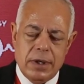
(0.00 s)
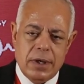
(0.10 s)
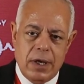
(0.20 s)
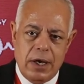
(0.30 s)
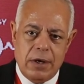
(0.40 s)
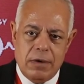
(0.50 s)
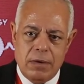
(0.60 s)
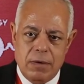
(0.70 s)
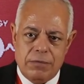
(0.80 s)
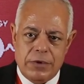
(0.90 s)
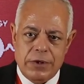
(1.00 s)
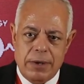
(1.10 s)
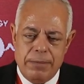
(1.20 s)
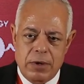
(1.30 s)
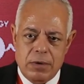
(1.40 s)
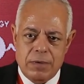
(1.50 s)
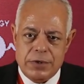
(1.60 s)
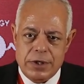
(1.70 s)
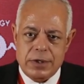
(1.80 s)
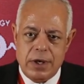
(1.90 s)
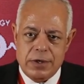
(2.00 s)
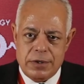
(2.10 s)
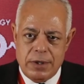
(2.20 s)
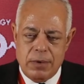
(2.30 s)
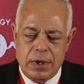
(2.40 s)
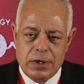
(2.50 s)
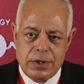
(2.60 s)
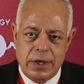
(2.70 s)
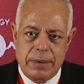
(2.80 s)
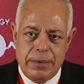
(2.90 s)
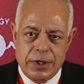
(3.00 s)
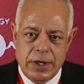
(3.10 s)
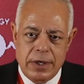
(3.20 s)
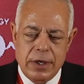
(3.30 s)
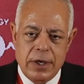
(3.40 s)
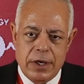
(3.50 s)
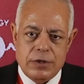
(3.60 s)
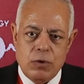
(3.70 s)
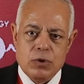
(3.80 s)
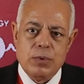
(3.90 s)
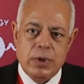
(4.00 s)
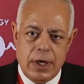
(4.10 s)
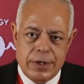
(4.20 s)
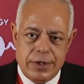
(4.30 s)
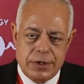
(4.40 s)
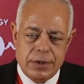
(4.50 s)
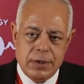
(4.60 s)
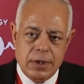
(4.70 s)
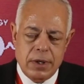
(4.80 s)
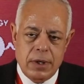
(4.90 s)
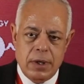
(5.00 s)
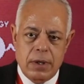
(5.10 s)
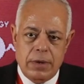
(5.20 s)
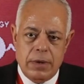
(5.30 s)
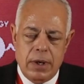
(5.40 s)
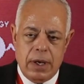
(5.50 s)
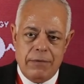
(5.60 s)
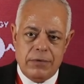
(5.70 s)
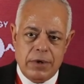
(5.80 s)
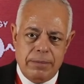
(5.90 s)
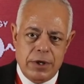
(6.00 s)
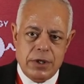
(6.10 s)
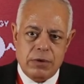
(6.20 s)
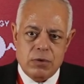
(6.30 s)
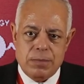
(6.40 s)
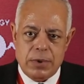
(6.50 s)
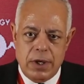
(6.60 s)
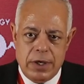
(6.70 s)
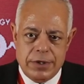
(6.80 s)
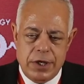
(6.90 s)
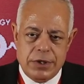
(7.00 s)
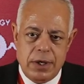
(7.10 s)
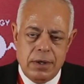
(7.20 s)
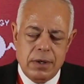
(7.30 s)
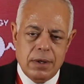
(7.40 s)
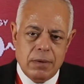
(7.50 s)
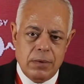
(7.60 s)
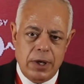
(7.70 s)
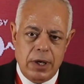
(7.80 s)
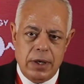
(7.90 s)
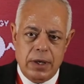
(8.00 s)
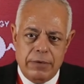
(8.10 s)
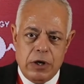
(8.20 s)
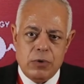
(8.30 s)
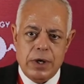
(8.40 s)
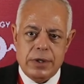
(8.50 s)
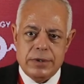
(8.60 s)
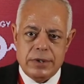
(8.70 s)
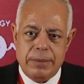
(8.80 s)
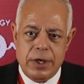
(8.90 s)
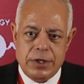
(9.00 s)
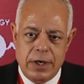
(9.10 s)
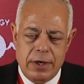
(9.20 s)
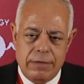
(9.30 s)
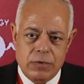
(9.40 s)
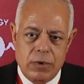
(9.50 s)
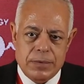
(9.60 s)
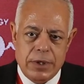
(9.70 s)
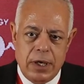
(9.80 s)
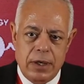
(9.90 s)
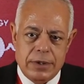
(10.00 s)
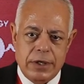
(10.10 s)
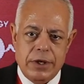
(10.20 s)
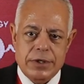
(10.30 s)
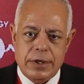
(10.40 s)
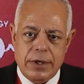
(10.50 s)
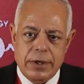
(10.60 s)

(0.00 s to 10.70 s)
line of treatment of this unstable angina patient is hospitalization after patient hospitalization, we evaluate the patient from the, the risk